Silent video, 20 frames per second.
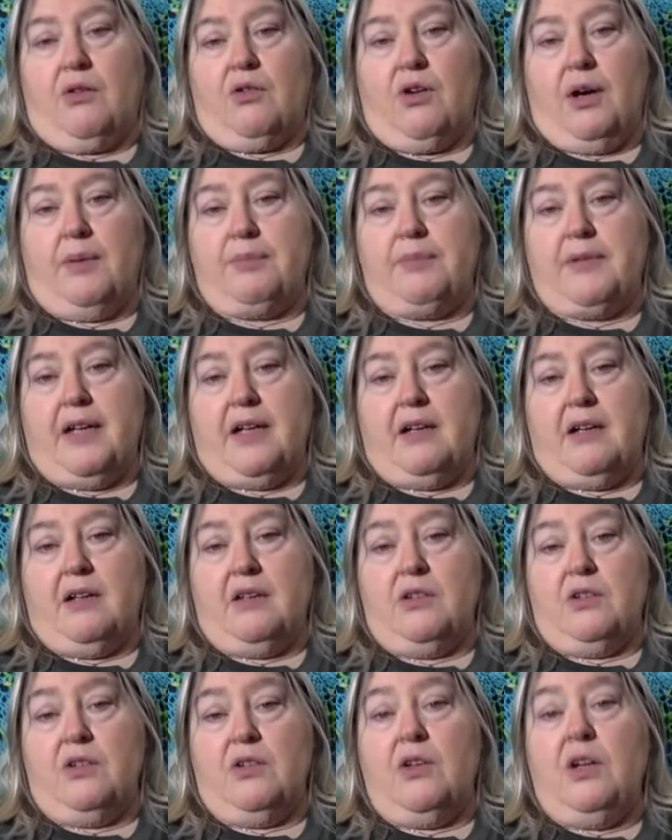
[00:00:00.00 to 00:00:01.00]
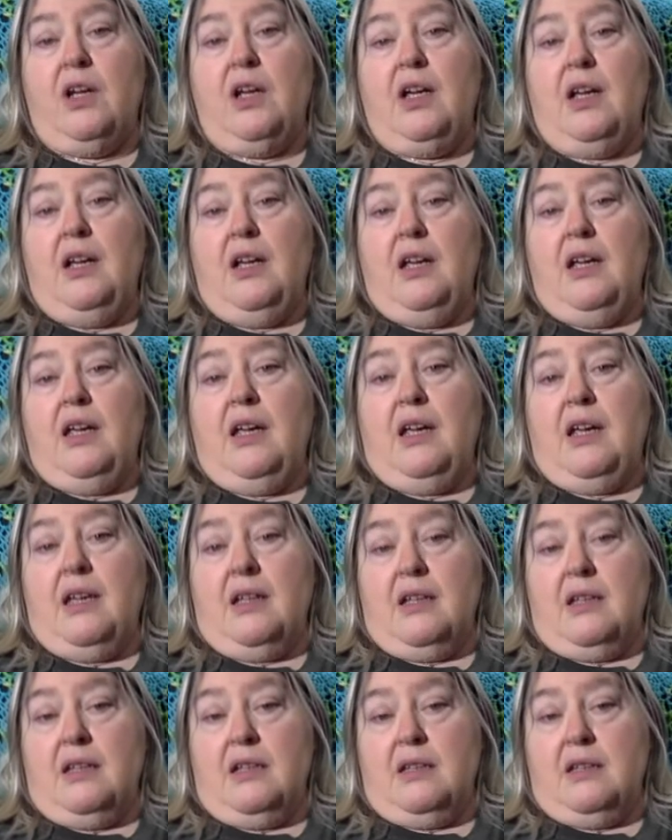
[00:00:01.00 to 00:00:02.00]
crapped out on you.
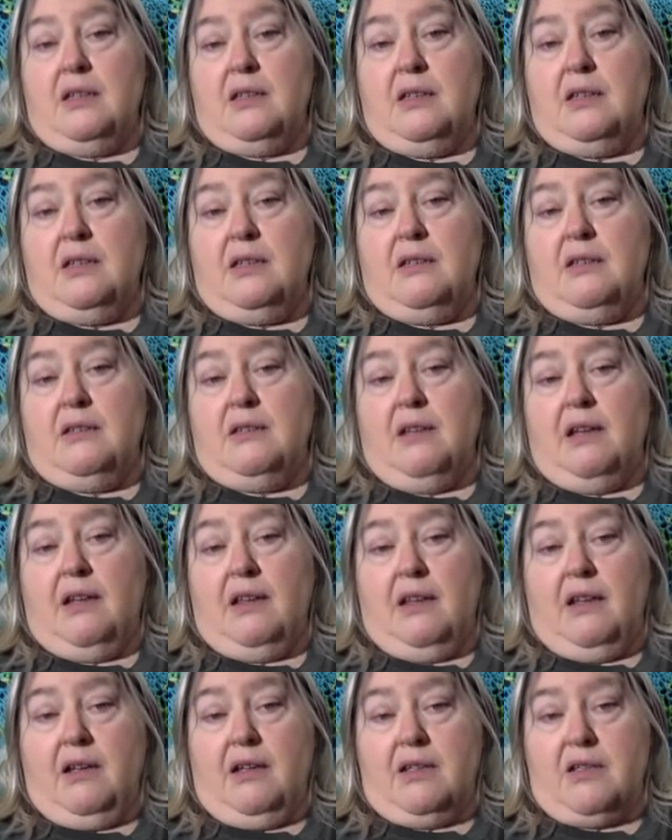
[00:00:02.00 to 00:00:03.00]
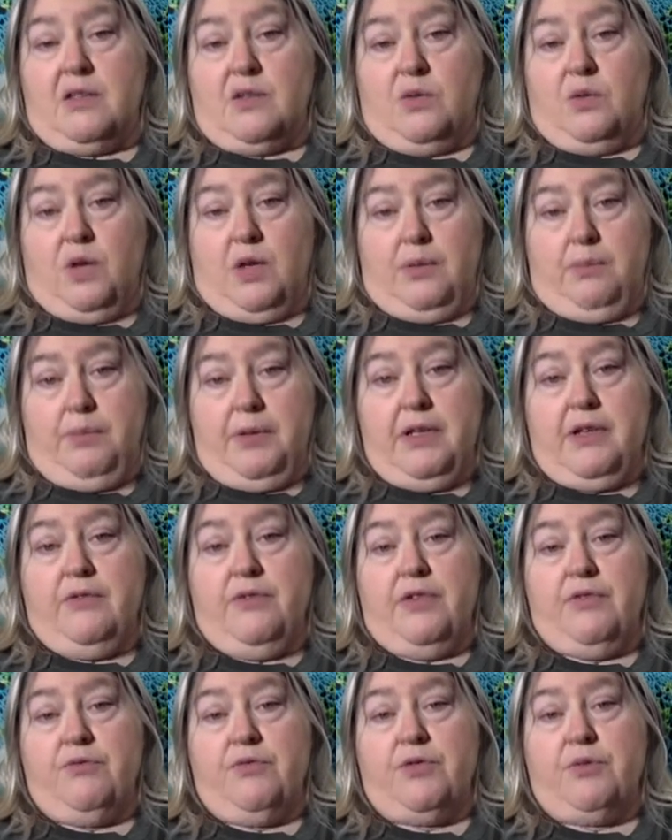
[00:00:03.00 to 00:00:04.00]
And I lost quite a bit of
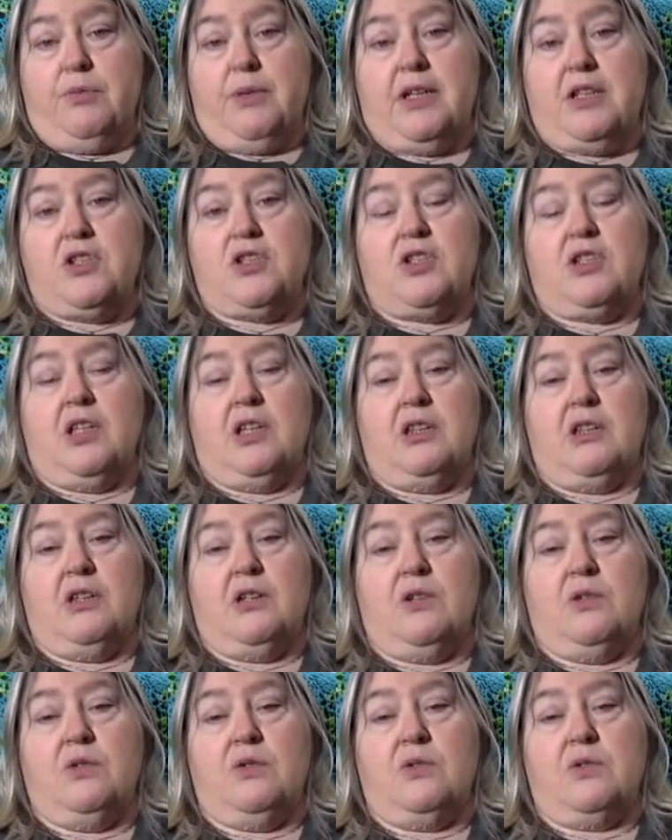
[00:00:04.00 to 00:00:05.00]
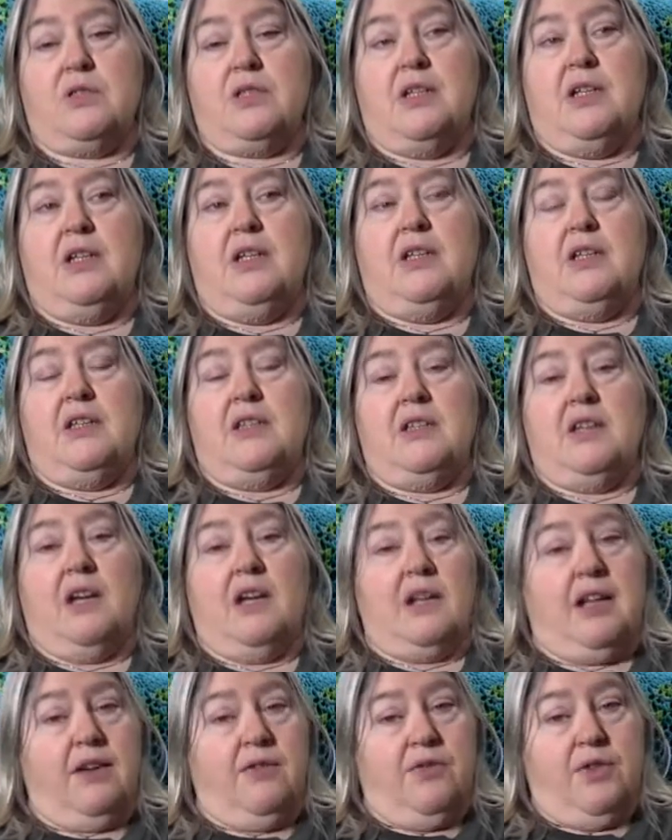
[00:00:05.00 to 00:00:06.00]
information on those.
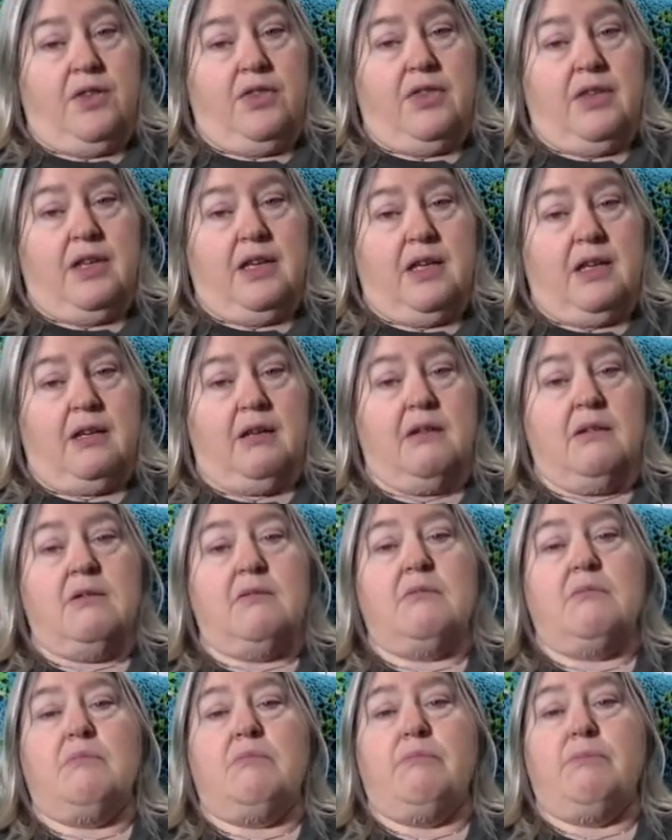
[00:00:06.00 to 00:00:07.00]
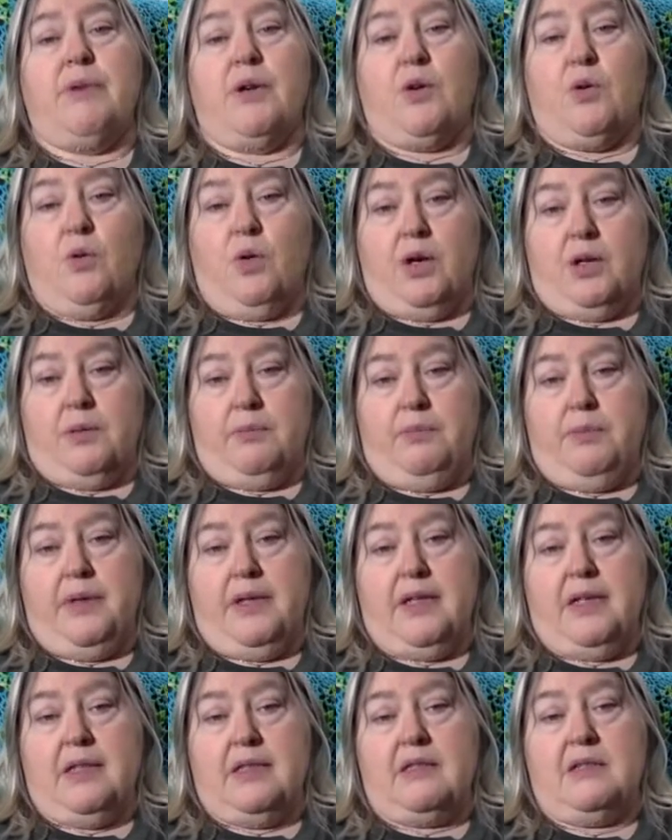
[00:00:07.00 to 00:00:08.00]
Not everything, but quite a
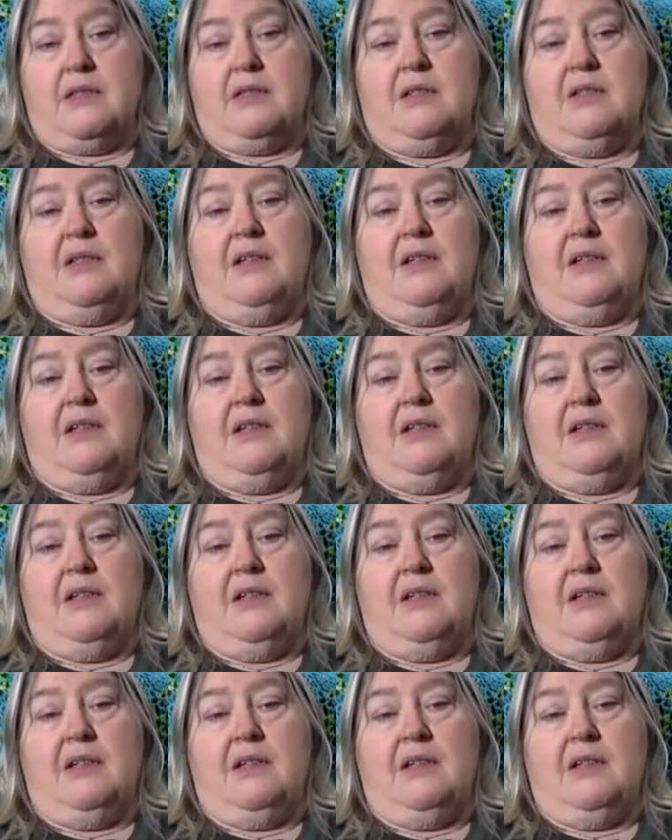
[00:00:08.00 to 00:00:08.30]
bit.